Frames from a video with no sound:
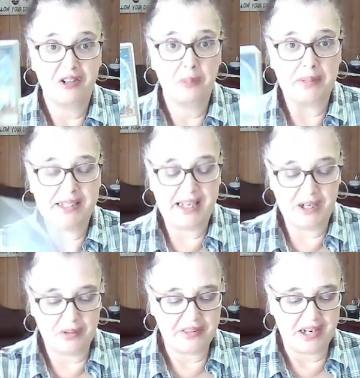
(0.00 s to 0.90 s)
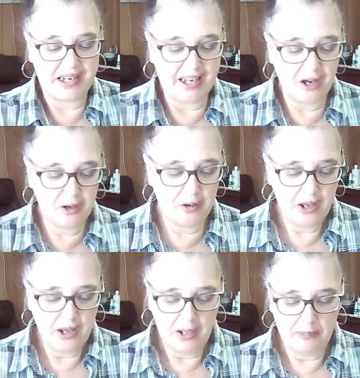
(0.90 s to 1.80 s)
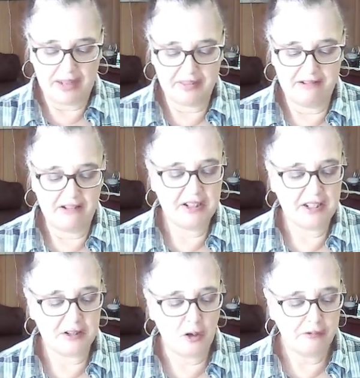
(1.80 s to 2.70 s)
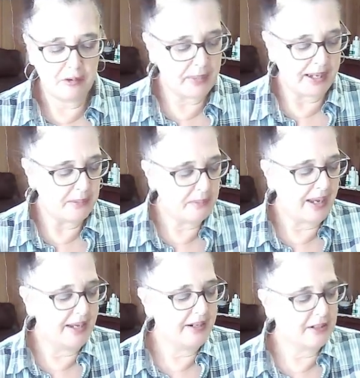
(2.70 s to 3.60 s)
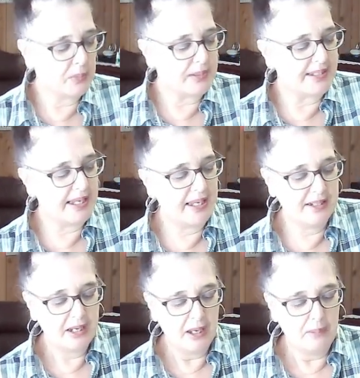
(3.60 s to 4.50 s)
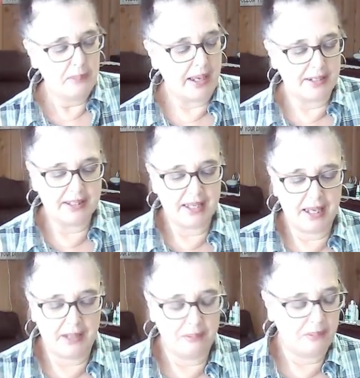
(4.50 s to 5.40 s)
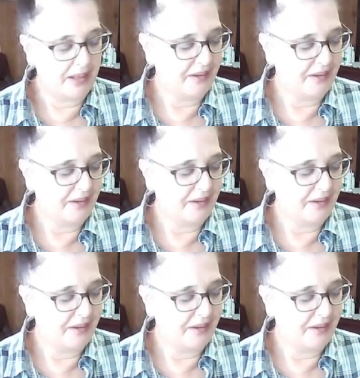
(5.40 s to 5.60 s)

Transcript: Could be dealing with a Leo, but there is this offer being made, as was said, but um,